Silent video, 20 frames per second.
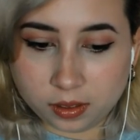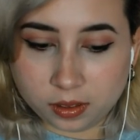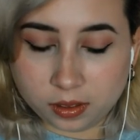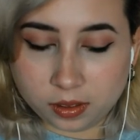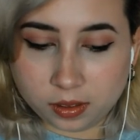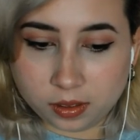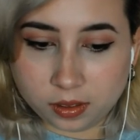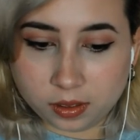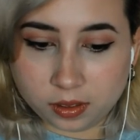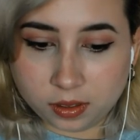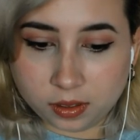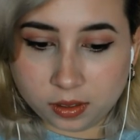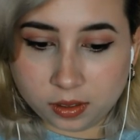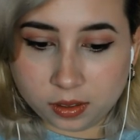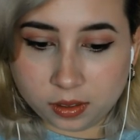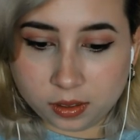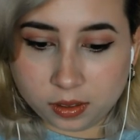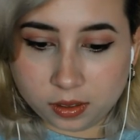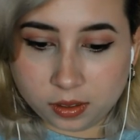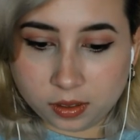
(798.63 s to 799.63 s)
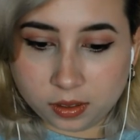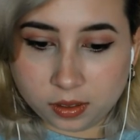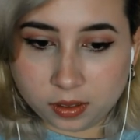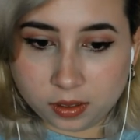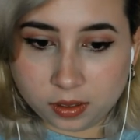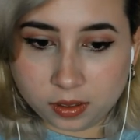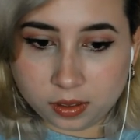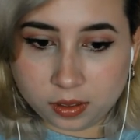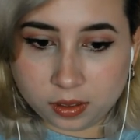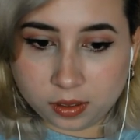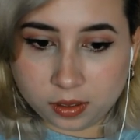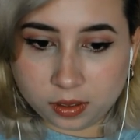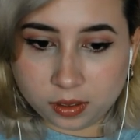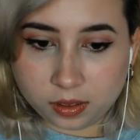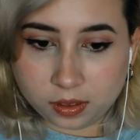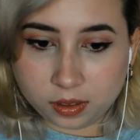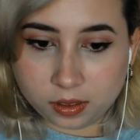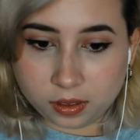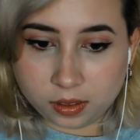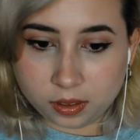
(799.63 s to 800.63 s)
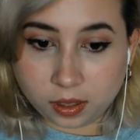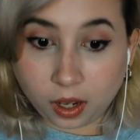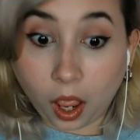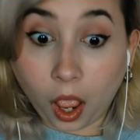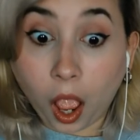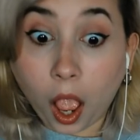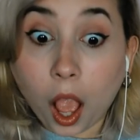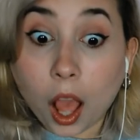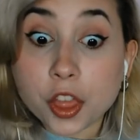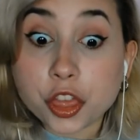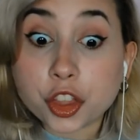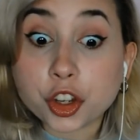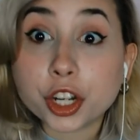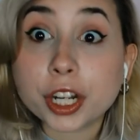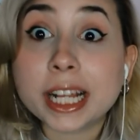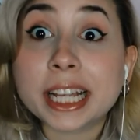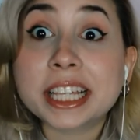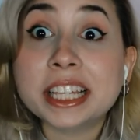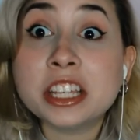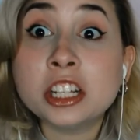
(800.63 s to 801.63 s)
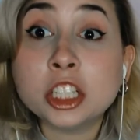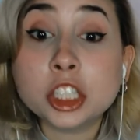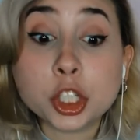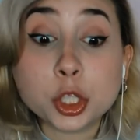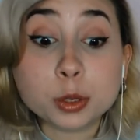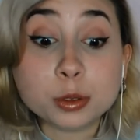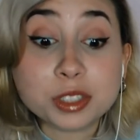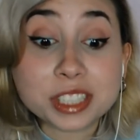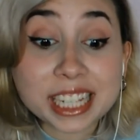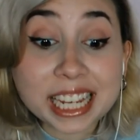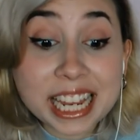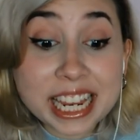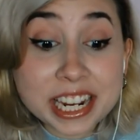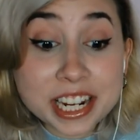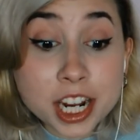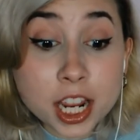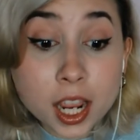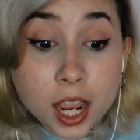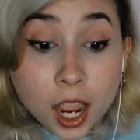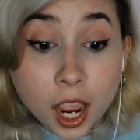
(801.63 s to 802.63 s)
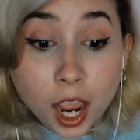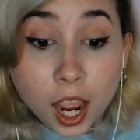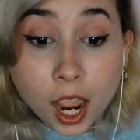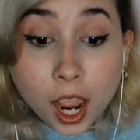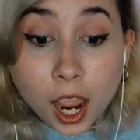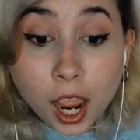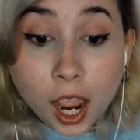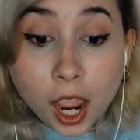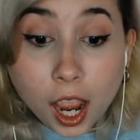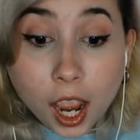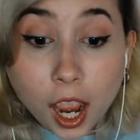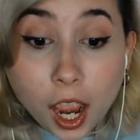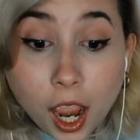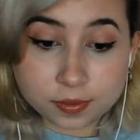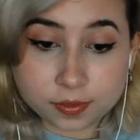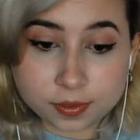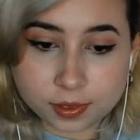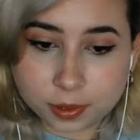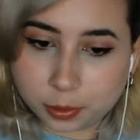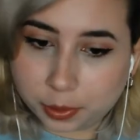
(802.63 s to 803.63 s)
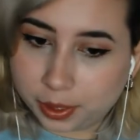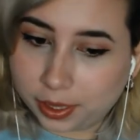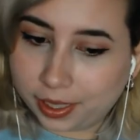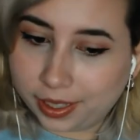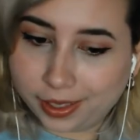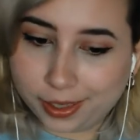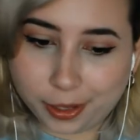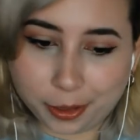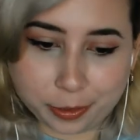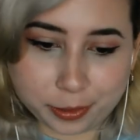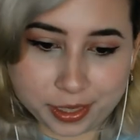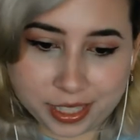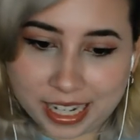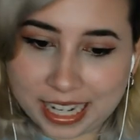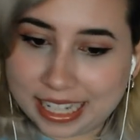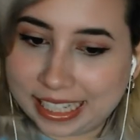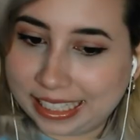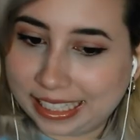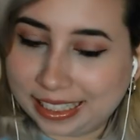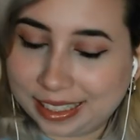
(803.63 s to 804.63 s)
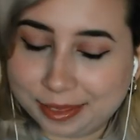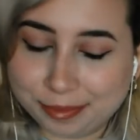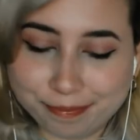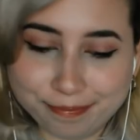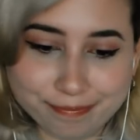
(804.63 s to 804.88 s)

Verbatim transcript: We take out the man. I'm gonna kill Eugene? Well, hello, Daddy.